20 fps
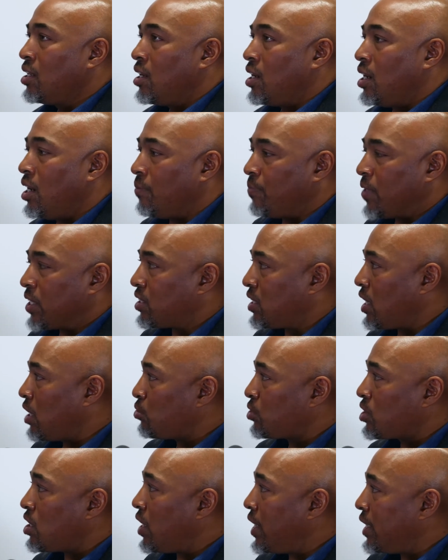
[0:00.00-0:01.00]
The
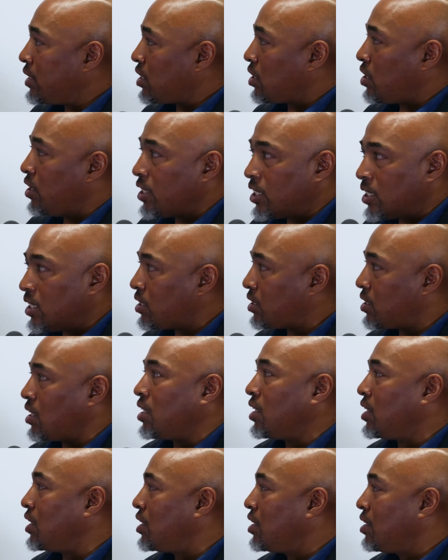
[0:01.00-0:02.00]
sales guys are
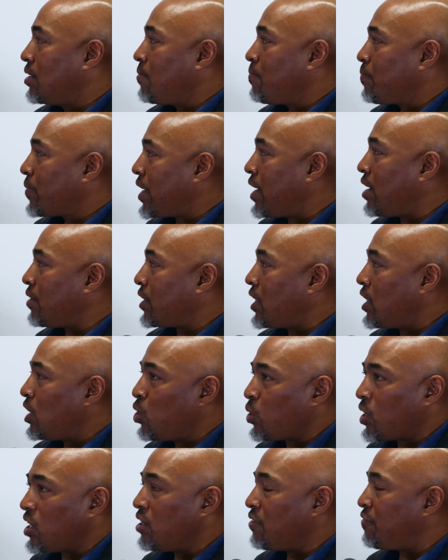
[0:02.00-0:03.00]
consistently out there
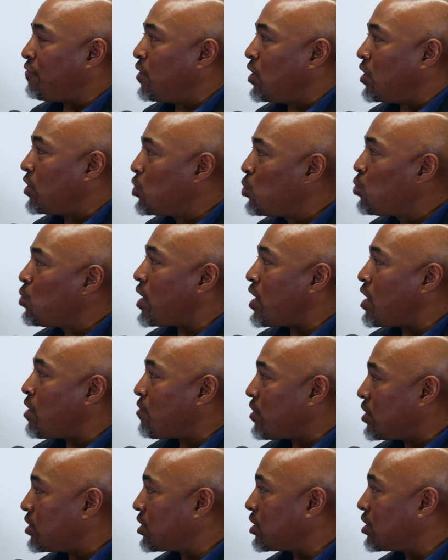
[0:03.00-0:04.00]
looking for new
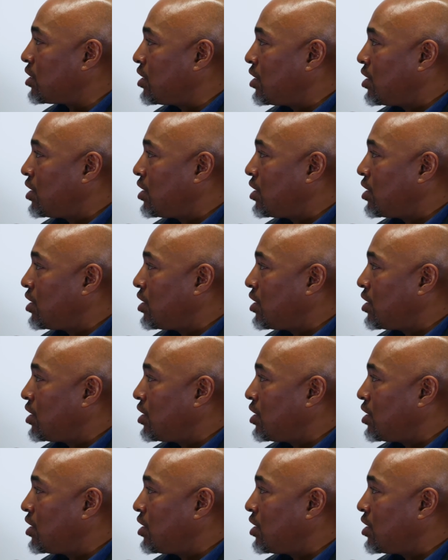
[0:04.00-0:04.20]
areas